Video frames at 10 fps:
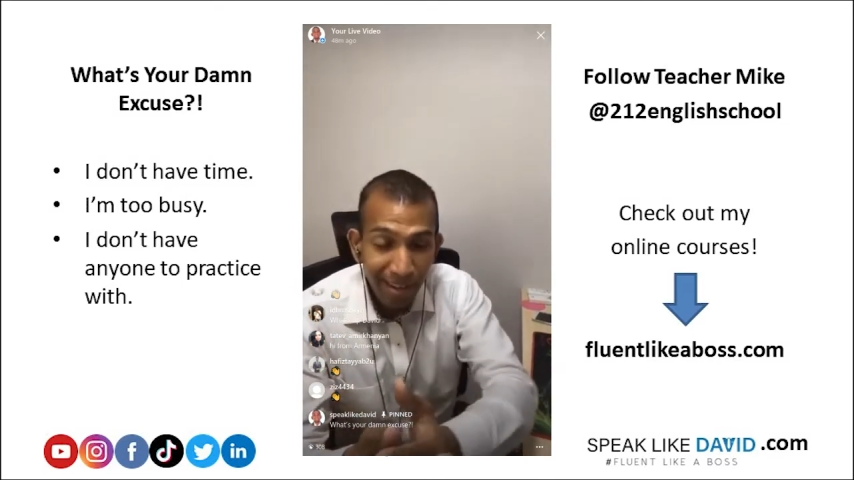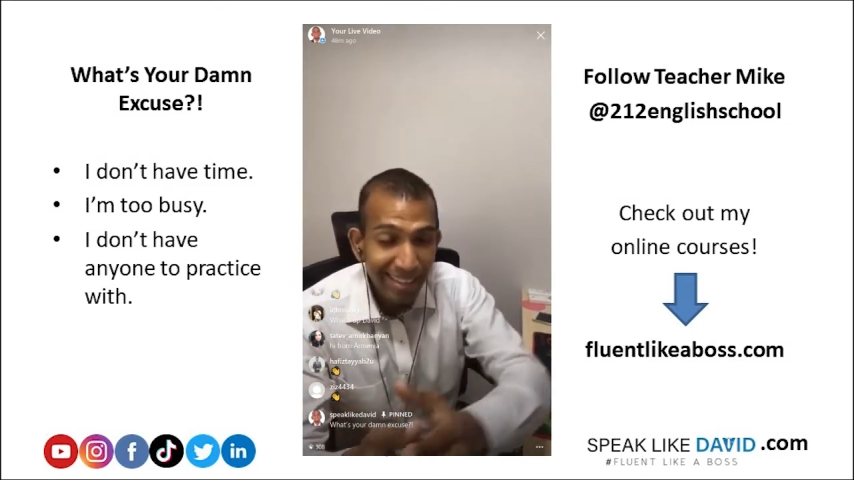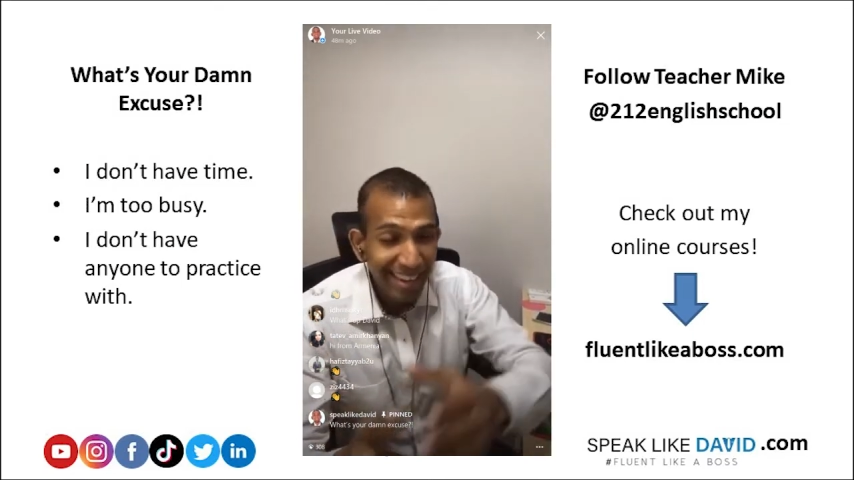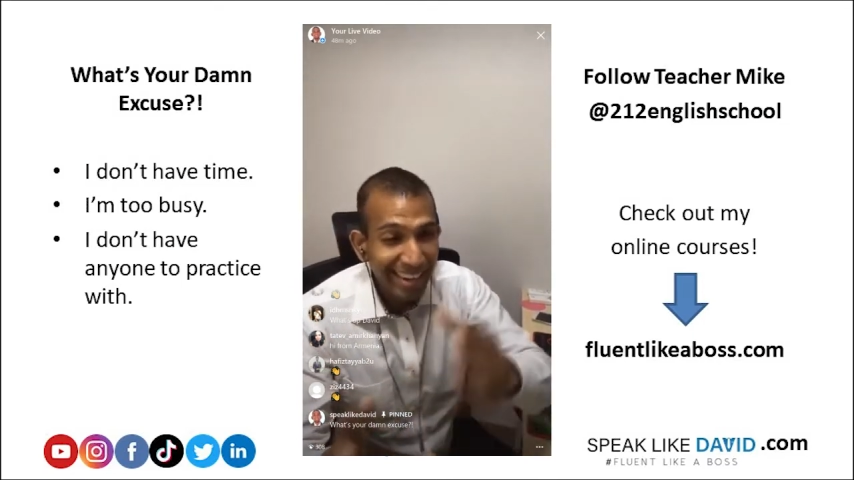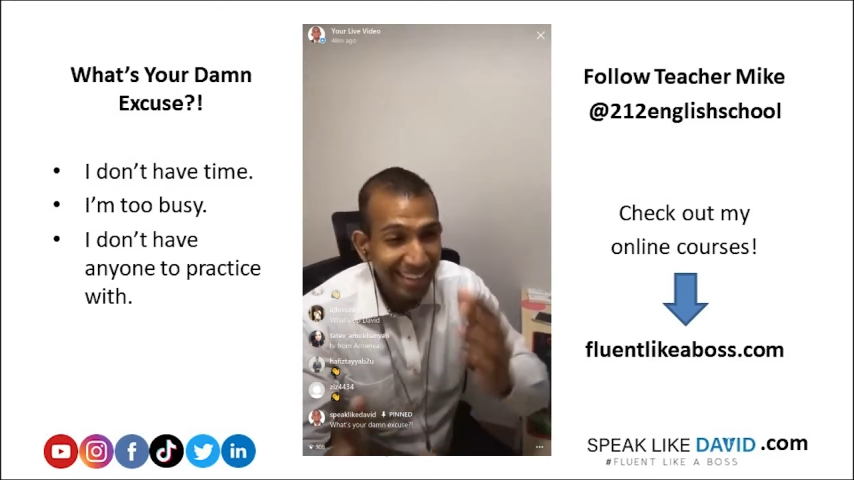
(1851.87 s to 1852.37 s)

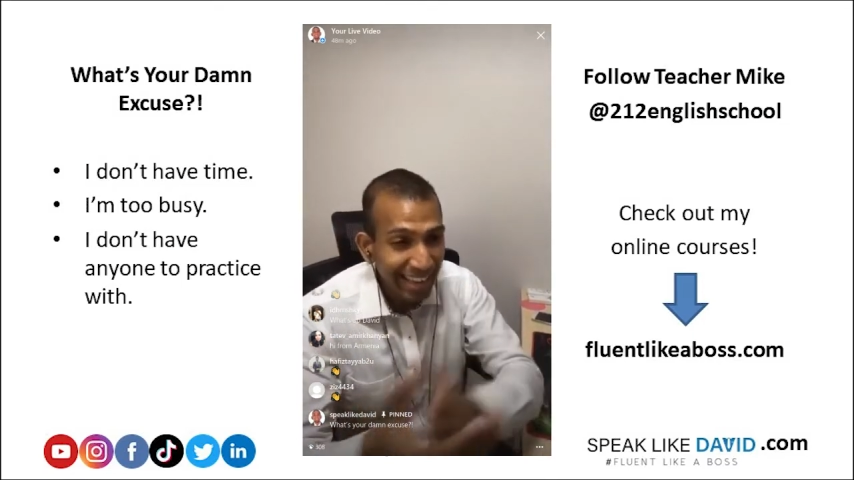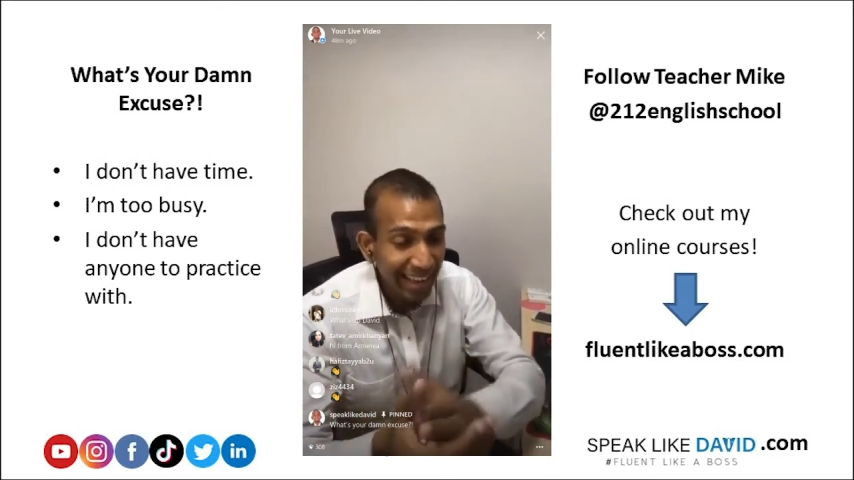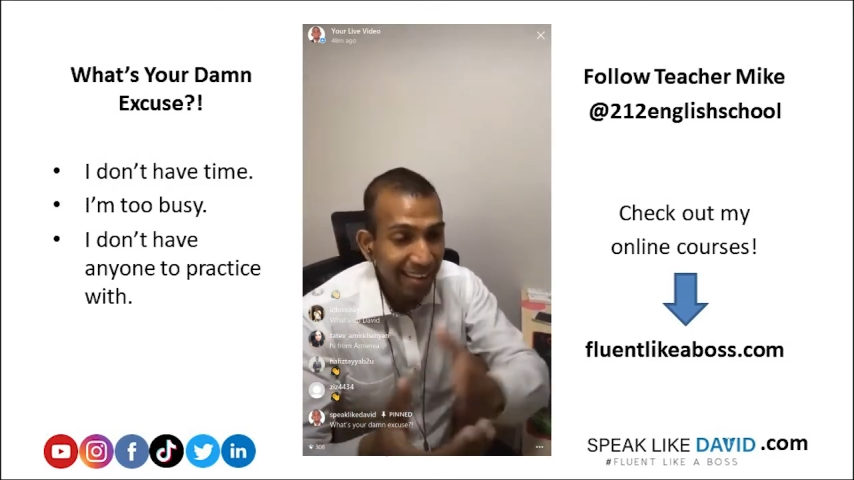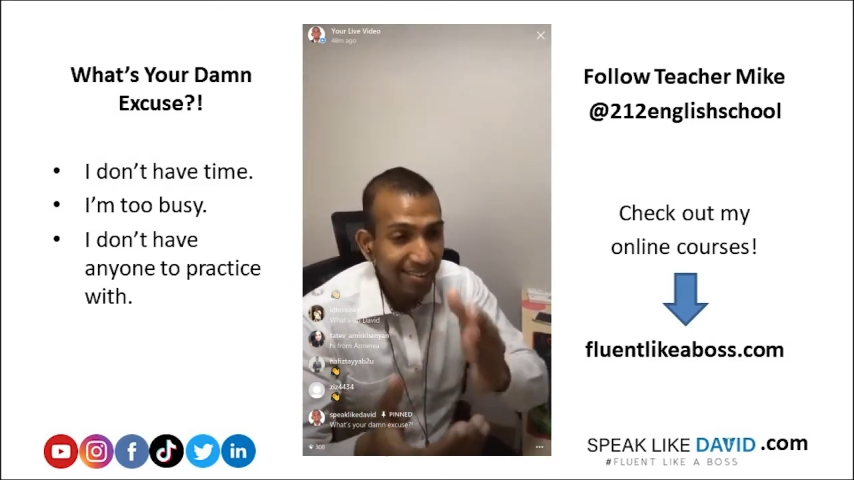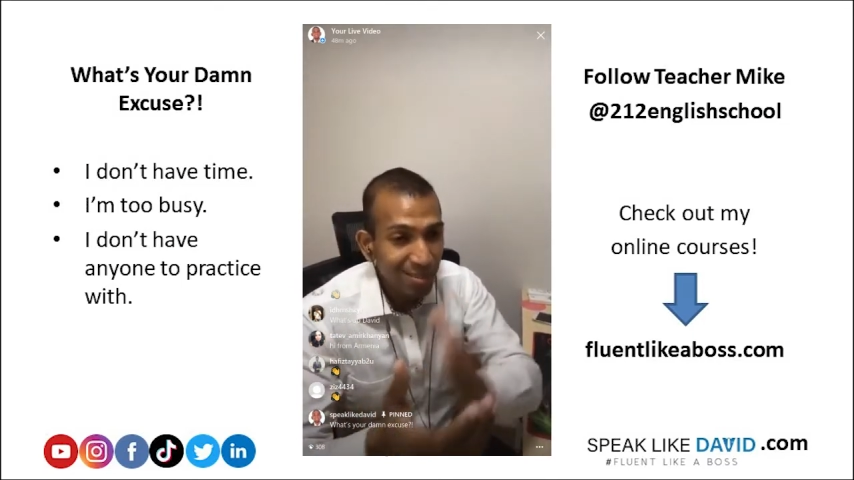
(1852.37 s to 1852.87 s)
that I
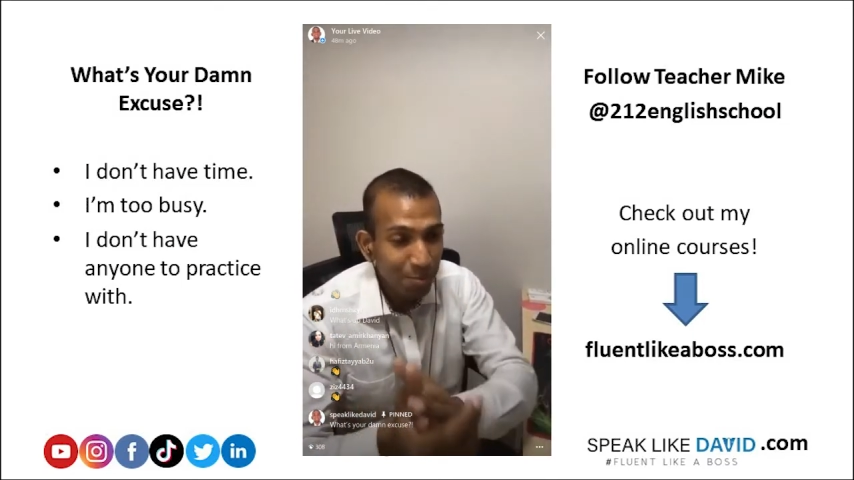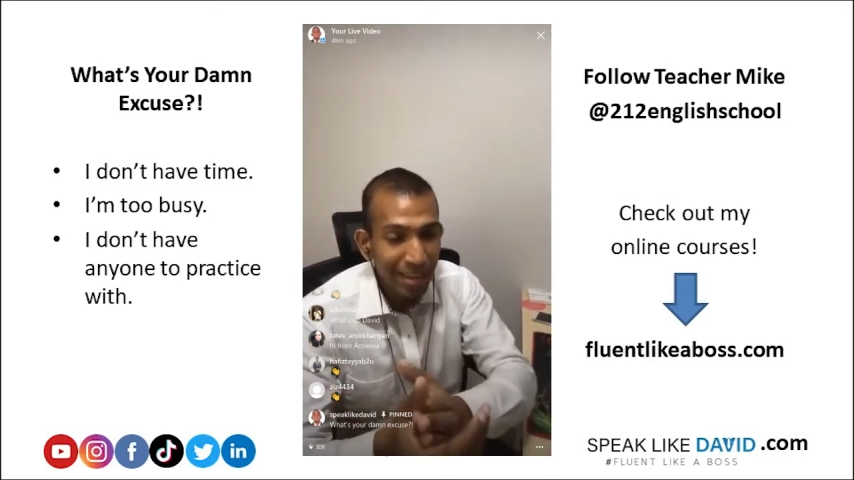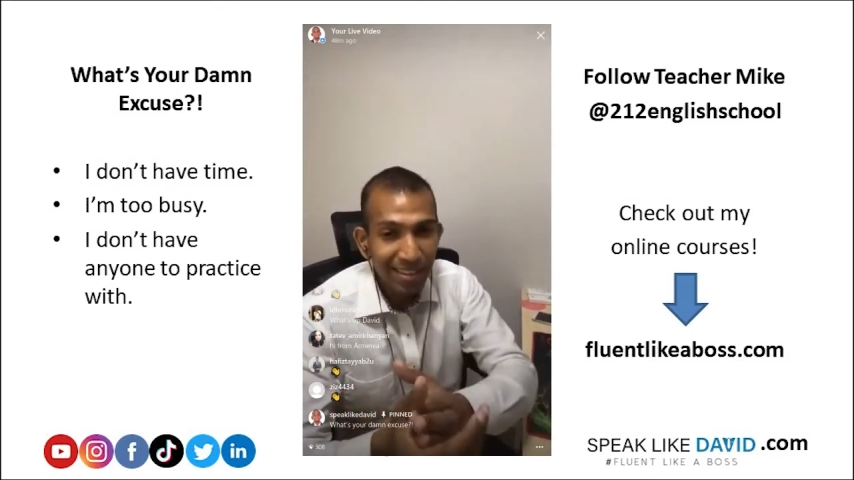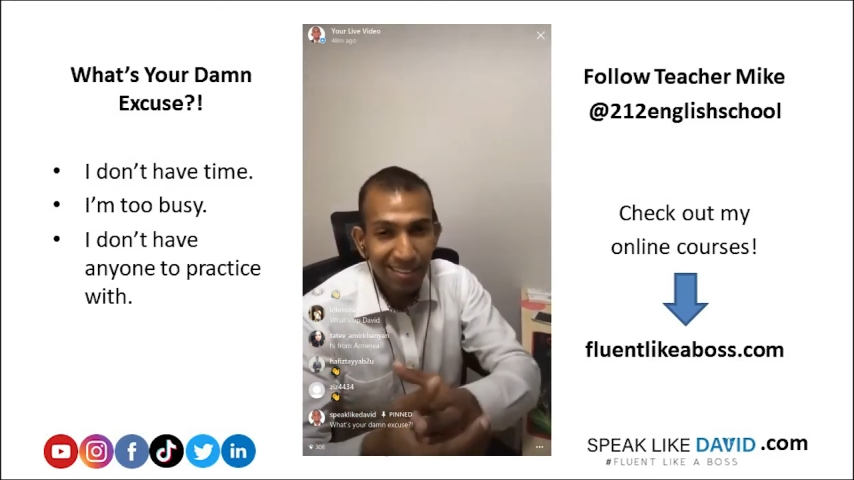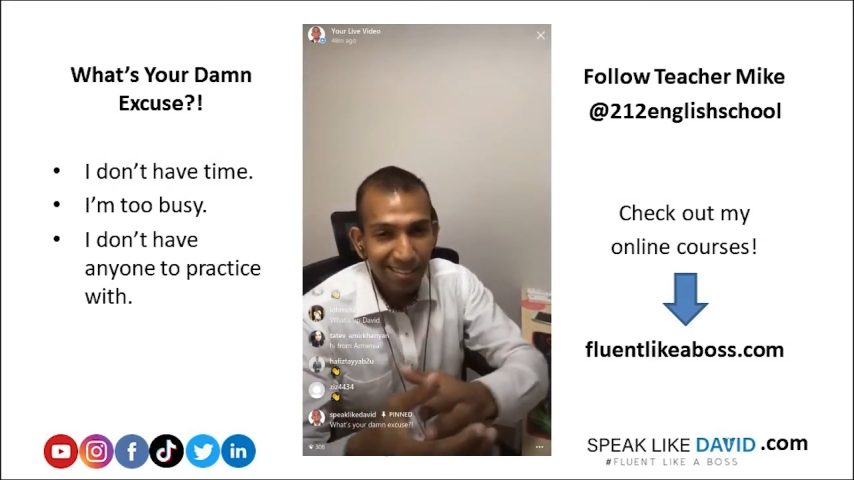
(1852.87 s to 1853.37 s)
can't
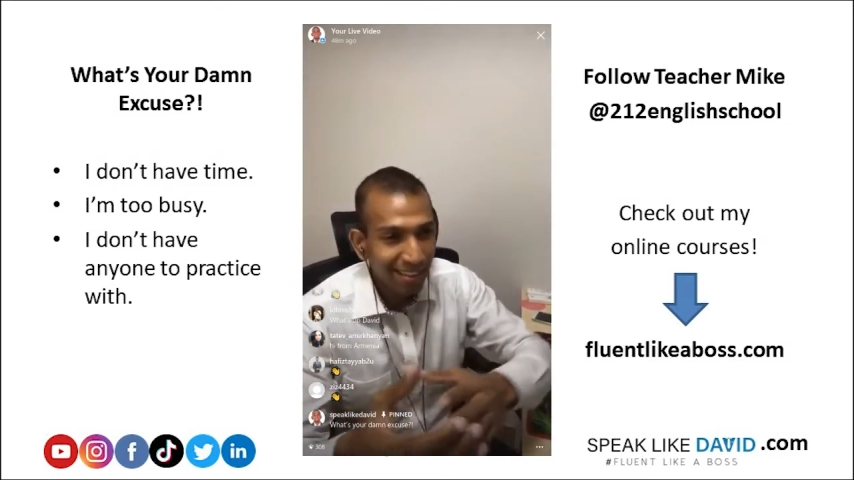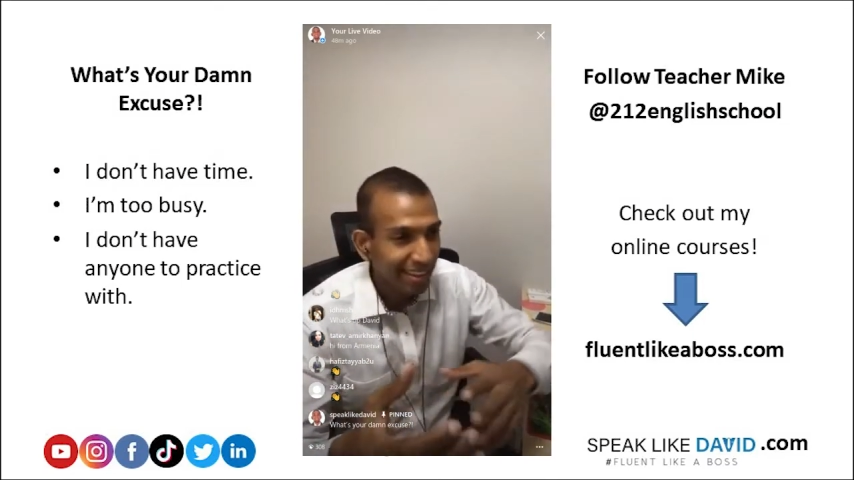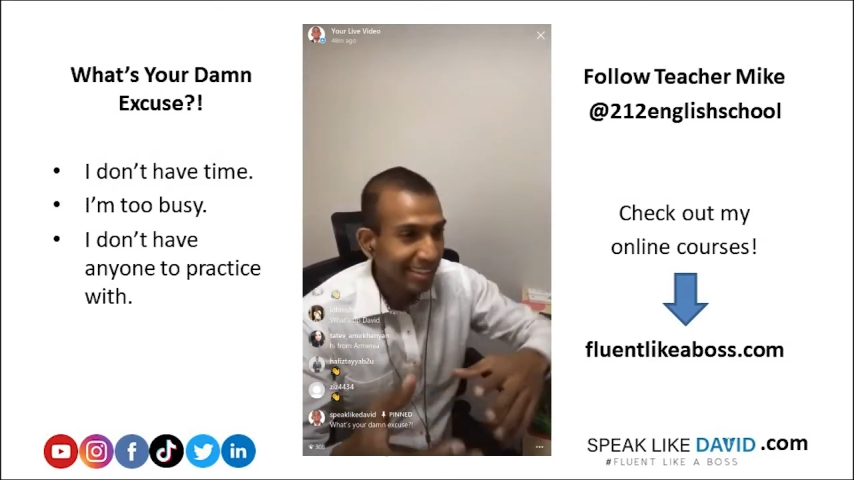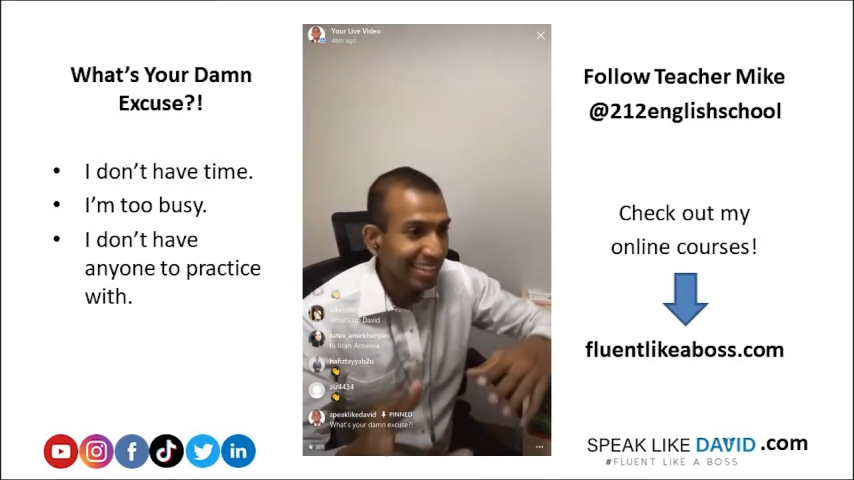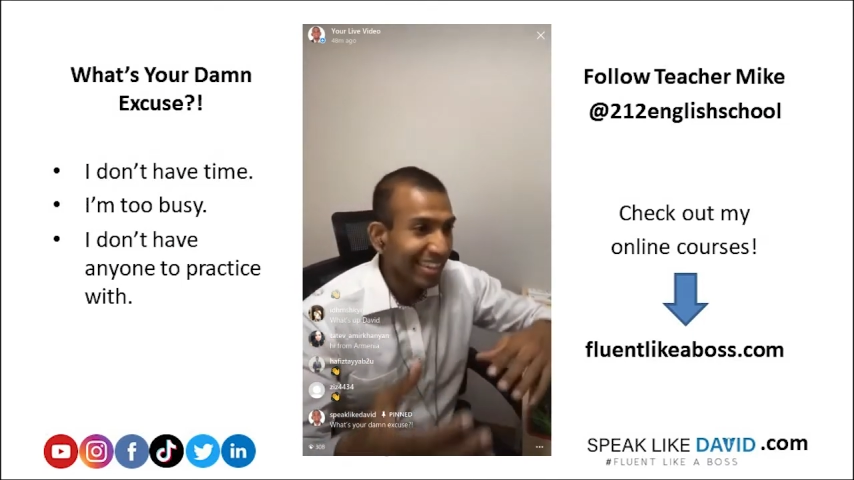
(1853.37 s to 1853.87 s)
spend
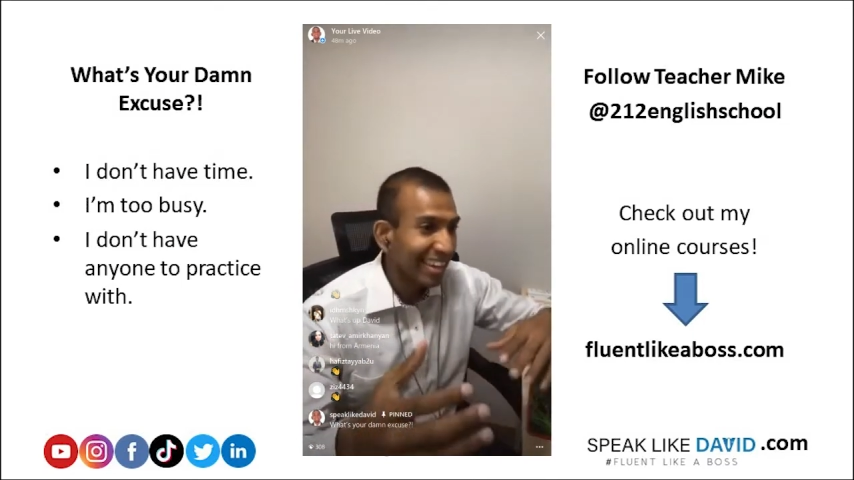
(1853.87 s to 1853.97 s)
like